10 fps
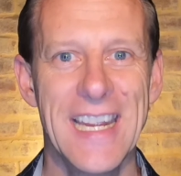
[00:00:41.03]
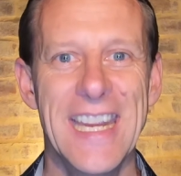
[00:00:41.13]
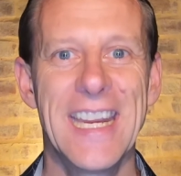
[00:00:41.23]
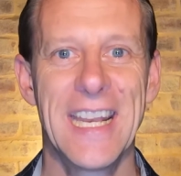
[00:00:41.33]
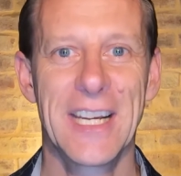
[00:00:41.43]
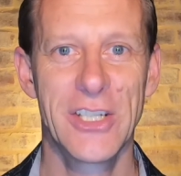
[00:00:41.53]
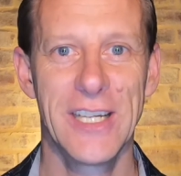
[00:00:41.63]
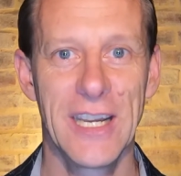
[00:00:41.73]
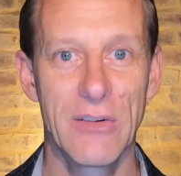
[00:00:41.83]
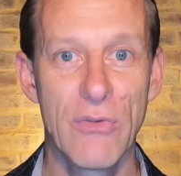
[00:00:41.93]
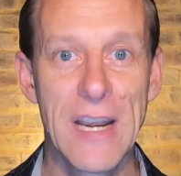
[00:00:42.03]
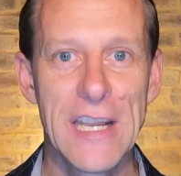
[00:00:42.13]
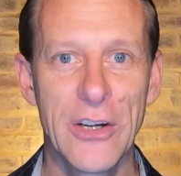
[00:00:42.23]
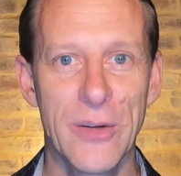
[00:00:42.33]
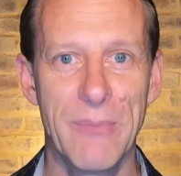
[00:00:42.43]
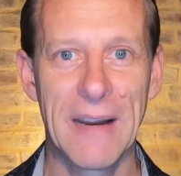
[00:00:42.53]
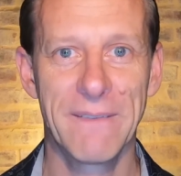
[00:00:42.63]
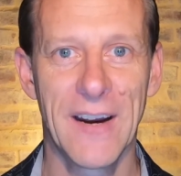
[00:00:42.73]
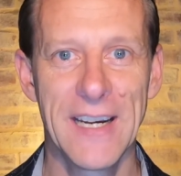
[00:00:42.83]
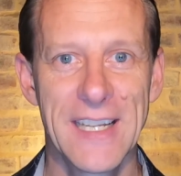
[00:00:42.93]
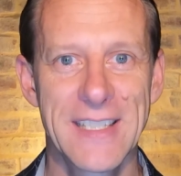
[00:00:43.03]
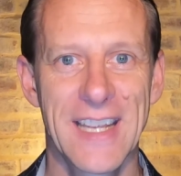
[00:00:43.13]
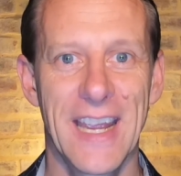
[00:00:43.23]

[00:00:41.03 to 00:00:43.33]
he can actually get really good bank finance.